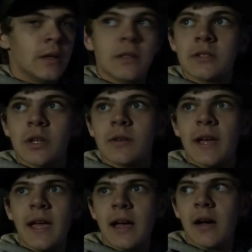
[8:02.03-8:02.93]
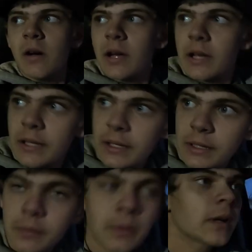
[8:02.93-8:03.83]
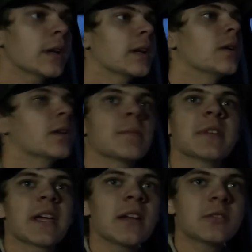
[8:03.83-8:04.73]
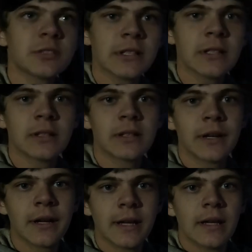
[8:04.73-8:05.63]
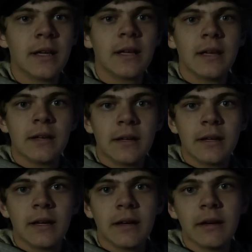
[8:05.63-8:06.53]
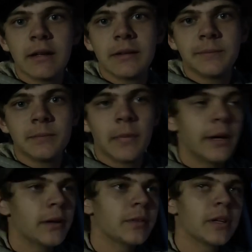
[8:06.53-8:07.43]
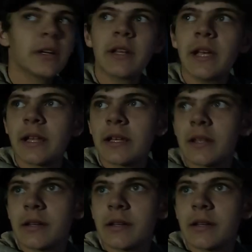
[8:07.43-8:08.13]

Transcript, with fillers: So now, we're gonna hook up the cattle trailer and head over there and get it.